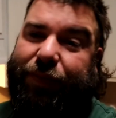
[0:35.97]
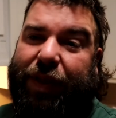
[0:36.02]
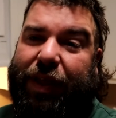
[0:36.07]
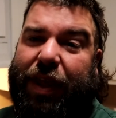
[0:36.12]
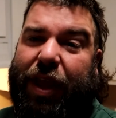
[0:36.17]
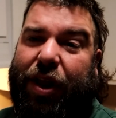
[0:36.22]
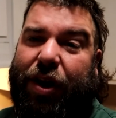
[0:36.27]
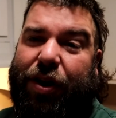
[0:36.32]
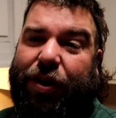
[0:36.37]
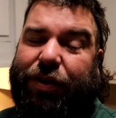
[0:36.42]

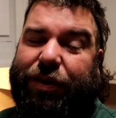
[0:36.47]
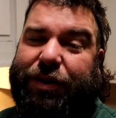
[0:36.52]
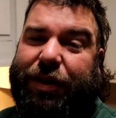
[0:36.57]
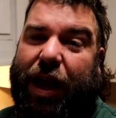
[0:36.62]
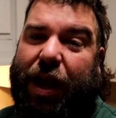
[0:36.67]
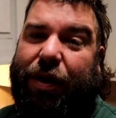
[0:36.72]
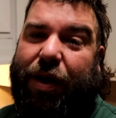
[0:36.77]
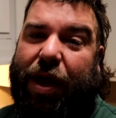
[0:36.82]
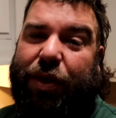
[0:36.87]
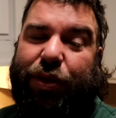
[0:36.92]
You know, it's
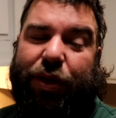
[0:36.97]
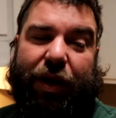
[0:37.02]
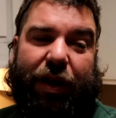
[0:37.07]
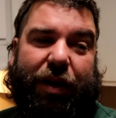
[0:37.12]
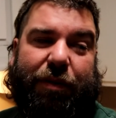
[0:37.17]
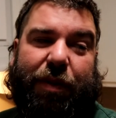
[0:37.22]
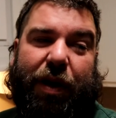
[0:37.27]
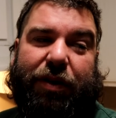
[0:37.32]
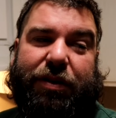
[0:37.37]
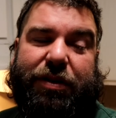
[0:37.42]
how I think
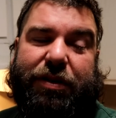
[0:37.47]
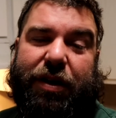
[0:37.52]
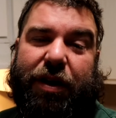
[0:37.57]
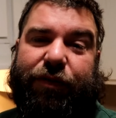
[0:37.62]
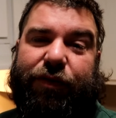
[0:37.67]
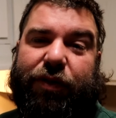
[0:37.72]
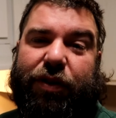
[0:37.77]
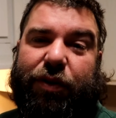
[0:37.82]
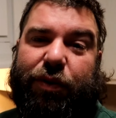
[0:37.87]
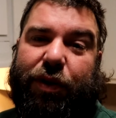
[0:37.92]
about
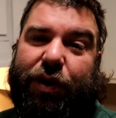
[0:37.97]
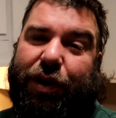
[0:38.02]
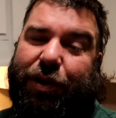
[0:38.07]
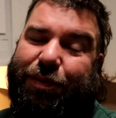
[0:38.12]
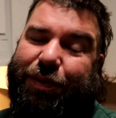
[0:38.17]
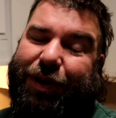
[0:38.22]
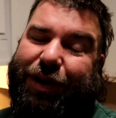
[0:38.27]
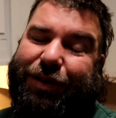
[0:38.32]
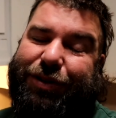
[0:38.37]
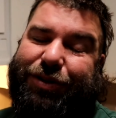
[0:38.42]
stuff in the
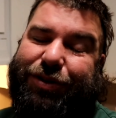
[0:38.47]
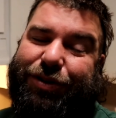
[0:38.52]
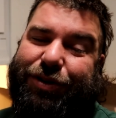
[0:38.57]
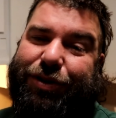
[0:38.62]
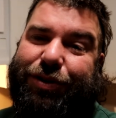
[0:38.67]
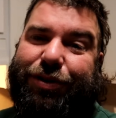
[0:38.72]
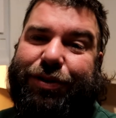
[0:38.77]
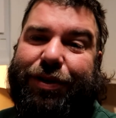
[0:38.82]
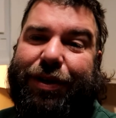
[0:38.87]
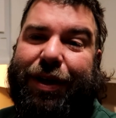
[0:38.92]
world, but it's
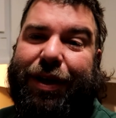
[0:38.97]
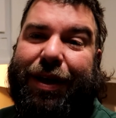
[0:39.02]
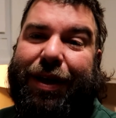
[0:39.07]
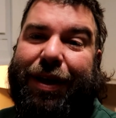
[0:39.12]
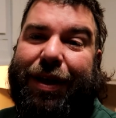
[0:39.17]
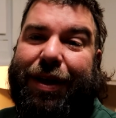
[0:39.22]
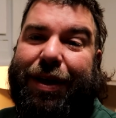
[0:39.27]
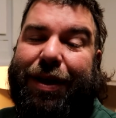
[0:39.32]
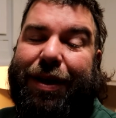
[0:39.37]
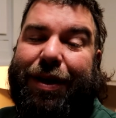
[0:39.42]
true.
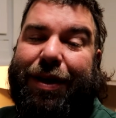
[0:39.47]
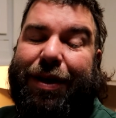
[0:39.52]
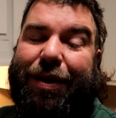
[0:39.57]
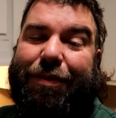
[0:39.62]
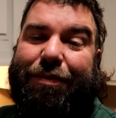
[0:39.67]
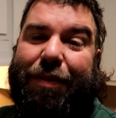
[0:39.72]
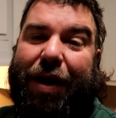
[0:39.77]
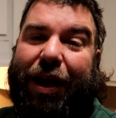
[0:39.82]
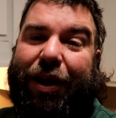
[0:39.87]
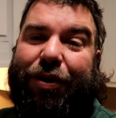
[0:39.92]

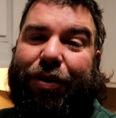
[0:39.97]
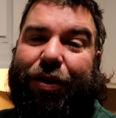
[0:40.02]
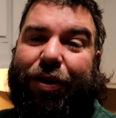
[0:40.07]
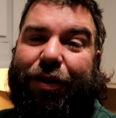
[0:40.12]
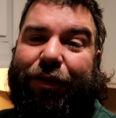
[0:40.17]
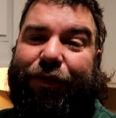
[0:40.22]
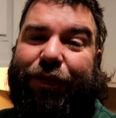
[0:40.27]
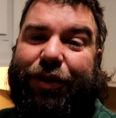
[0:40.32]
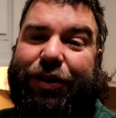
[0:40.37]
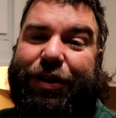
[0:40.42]
My
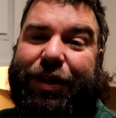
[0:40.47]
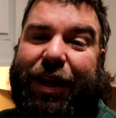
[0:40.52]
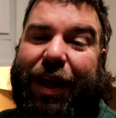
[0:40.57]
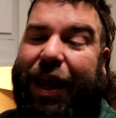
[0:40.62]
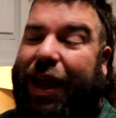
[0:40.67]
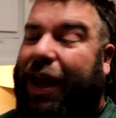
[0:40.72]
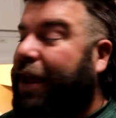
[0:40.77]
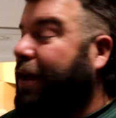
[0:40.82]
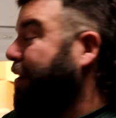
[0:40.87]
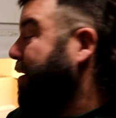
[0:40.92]
goal for
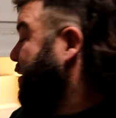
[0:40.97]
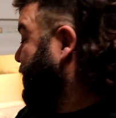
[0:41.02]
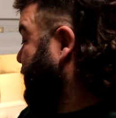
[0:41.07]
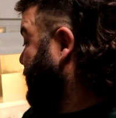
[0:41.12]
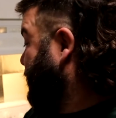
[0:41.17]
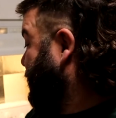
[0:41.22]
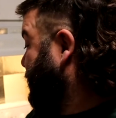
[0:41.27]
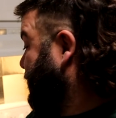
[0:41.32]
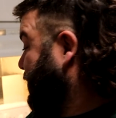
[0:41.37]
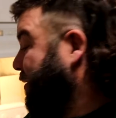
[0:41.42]
today,
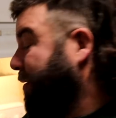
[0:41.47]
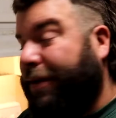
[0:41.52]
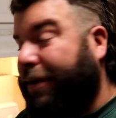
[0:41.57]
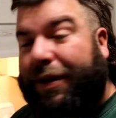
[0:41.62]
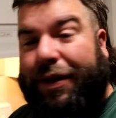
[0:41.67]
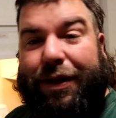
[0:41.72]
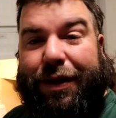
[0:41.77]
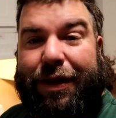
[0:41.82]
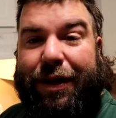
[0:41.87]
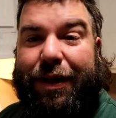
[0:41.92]

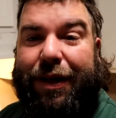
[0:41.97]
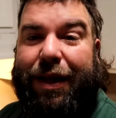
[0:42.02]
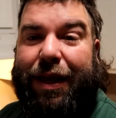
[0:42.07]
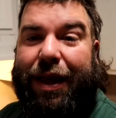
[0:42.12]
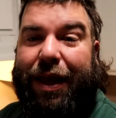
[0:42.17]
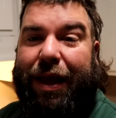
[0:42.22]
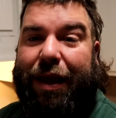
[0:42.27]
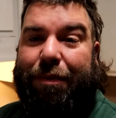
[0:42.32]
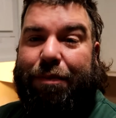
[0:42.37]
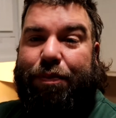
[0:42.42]

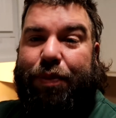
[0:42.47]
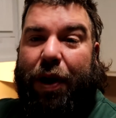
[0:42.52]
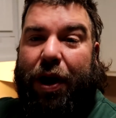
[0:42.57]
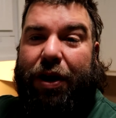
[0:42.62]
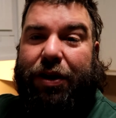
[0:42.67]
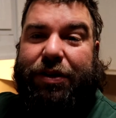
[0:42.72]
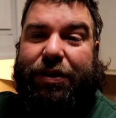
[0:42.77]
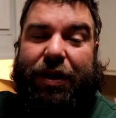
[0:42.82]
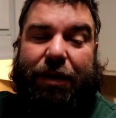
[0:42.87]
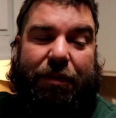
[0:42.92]

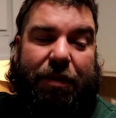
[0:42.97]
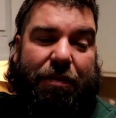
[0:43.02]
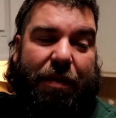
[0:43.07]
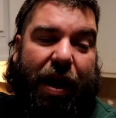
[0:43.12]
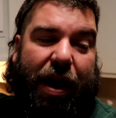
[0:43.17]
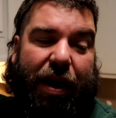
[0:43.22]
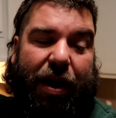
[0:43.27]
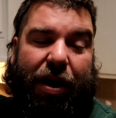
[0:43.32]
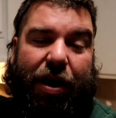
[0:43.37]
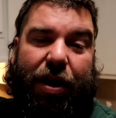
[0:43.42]
impart some of
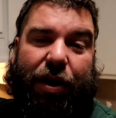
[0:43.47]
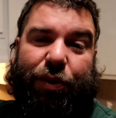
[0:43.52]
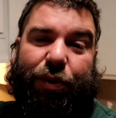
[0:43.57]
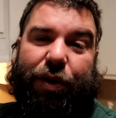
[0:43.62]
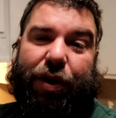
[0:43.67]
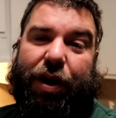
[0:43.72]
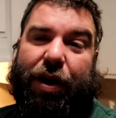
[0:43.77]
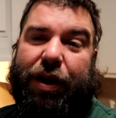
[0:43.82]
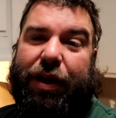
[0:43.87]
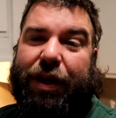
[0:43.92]
my hard
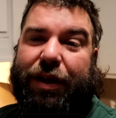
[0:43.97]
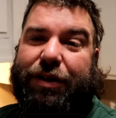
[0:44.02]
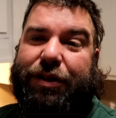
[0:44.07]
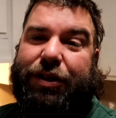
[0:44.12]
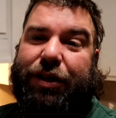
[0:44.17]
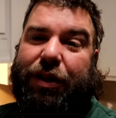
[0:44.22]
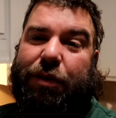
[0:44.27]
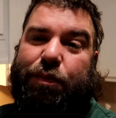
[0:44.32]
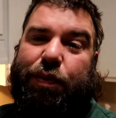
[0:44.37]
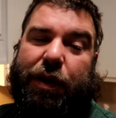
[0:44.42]
work
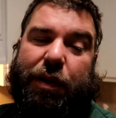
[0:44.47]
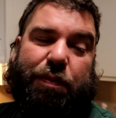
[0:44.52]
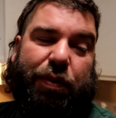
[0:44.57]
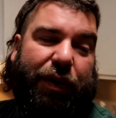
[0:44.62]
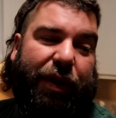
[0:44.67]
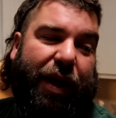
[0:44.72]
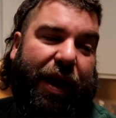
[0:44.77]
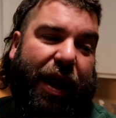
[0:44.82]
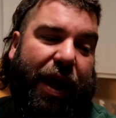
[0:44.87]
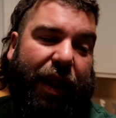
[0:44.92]
into the people
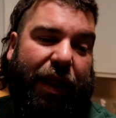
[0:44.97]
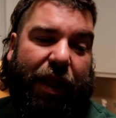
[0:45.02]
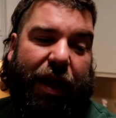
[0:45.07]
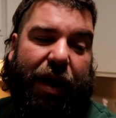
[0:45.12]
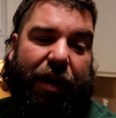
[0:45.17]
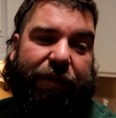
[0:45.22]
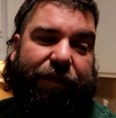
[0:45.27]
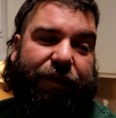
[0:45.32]
that I love.